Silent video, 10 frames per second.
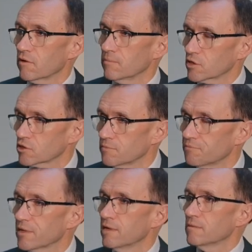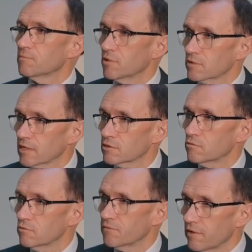emission. But as
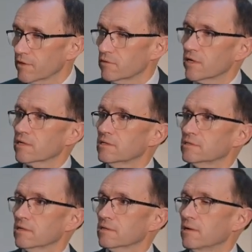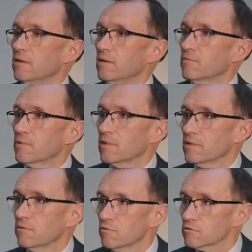you very correctly say,
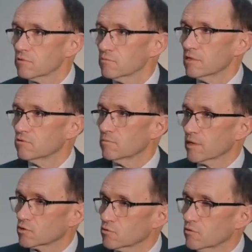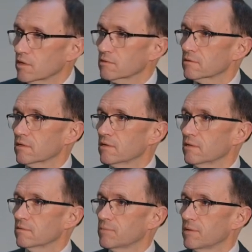we also need to make sure that
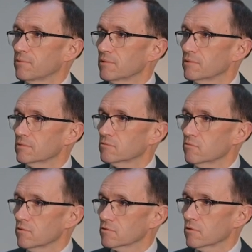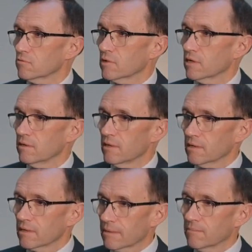people do not only
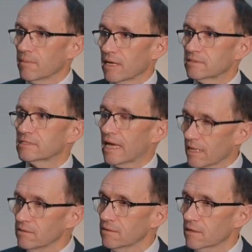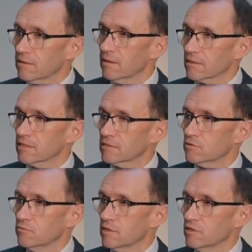maintain an access
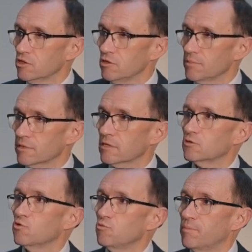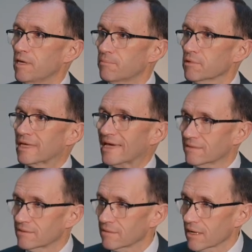to energy, but that new people
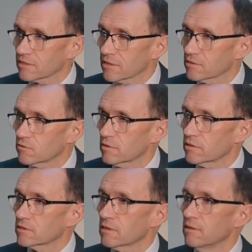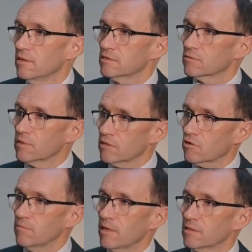get access to energy. So we need to
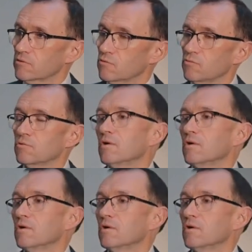combine the two,